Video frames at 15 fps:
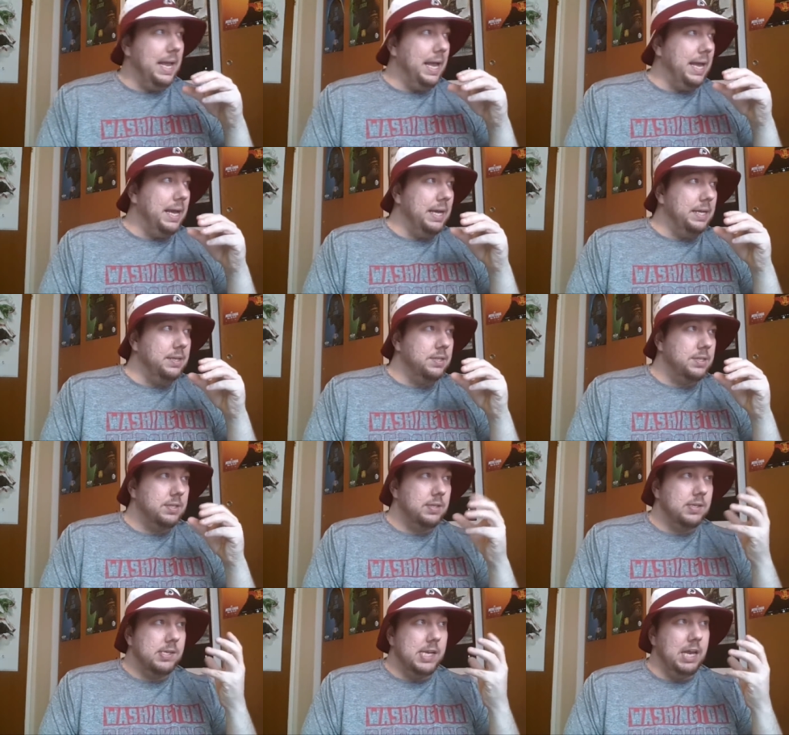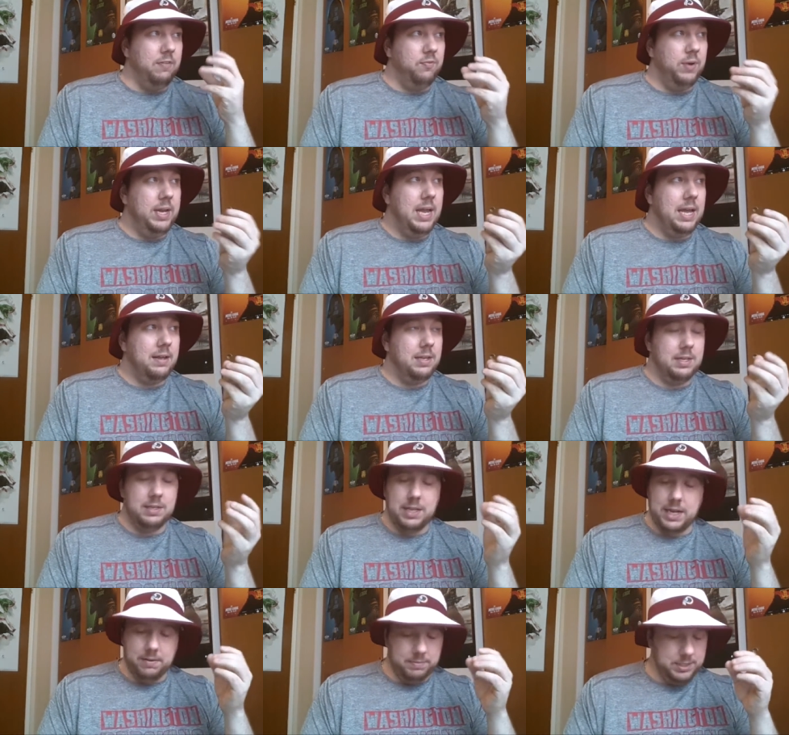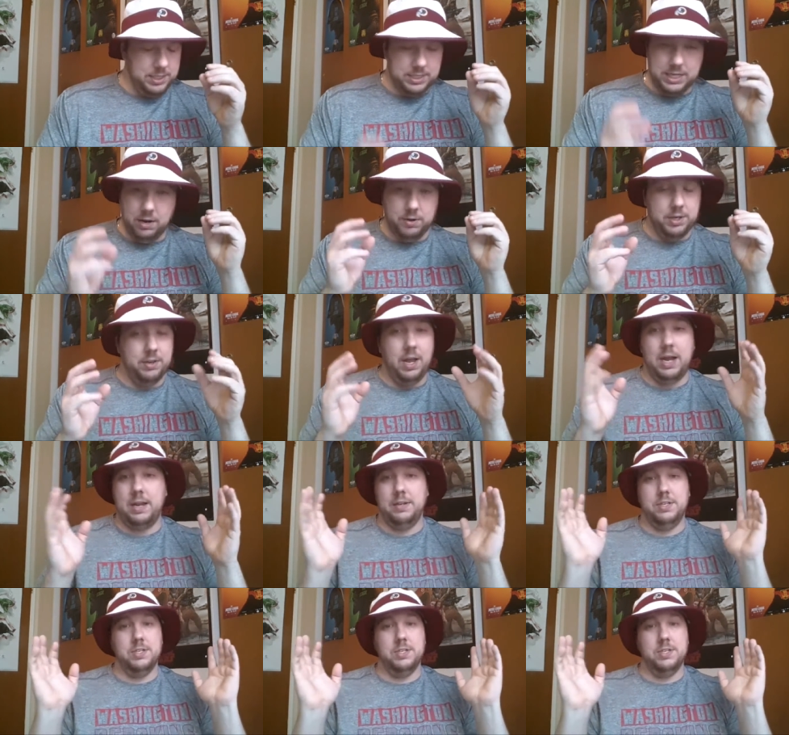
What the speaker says: and if we I'm just telling you,